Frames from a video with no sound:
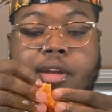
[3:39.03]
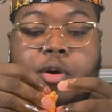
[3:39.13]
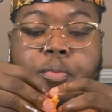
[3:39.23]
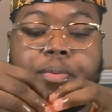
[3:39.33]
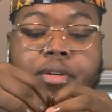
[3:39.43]

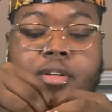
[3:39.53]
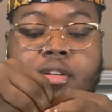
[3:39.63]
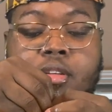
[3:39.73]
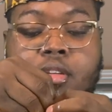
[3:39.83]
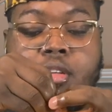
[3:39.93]
open.
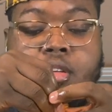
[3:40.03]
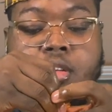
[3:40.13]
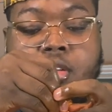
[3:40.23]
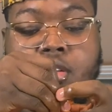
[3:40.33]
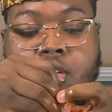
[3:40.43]

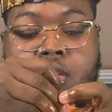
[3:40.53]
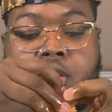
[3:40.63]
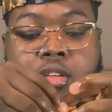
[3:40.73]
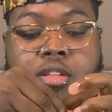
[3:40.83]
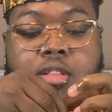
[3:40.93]

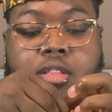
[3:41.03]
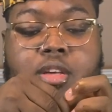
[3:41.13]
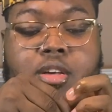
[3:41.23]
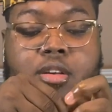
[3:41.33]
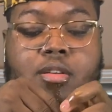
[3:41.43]

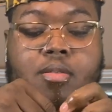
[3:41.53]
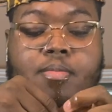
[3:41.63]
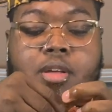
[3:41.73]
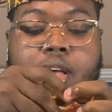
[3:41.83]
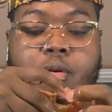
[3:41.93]

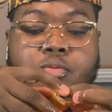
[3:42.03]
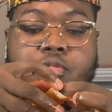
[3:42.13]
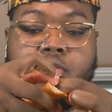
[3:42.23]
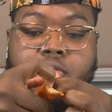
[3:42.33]
Ouch.